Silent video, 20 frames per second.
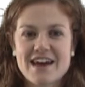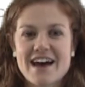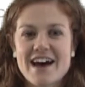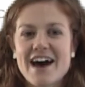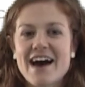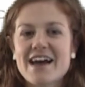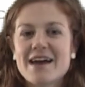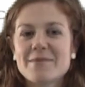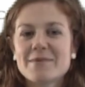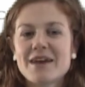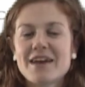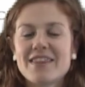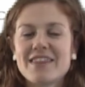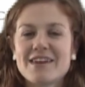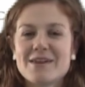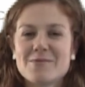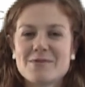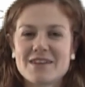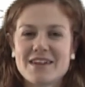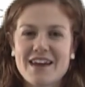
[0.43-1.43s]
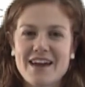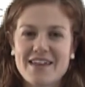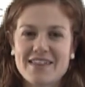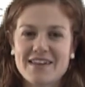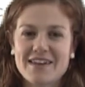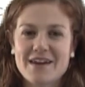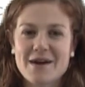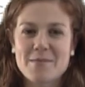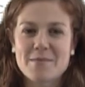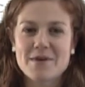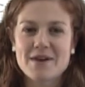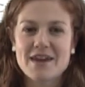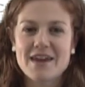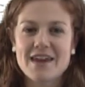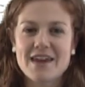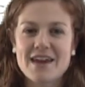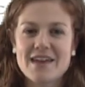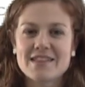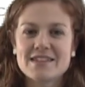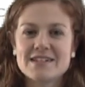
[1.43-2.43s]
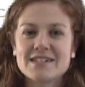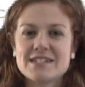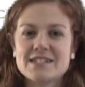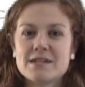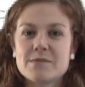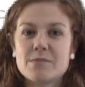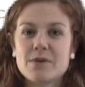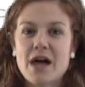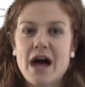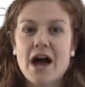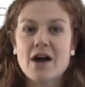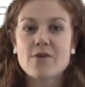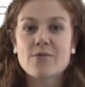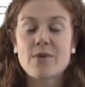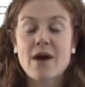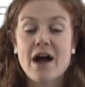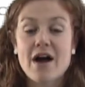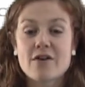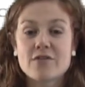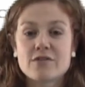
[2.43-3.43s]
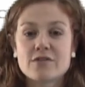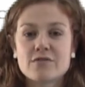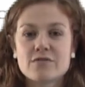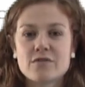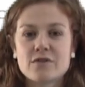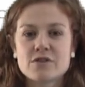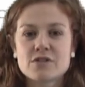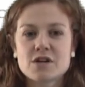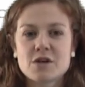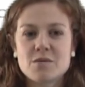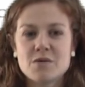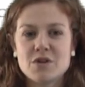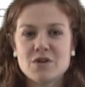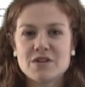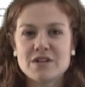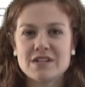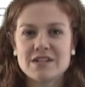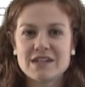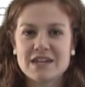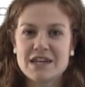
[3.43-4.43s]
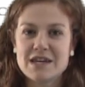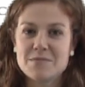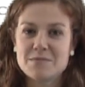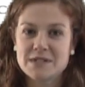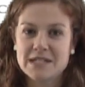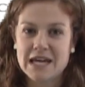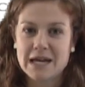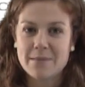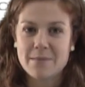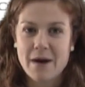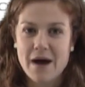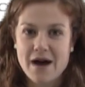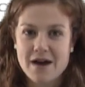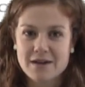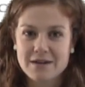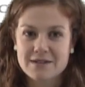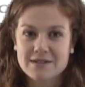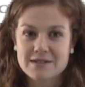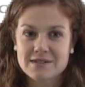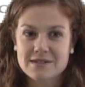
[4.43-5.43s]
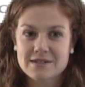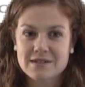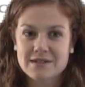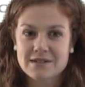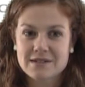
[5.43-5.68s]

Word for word: Hi, I'm Kathleen with The Catholic Company, and this is the black round First Communion keepsake box.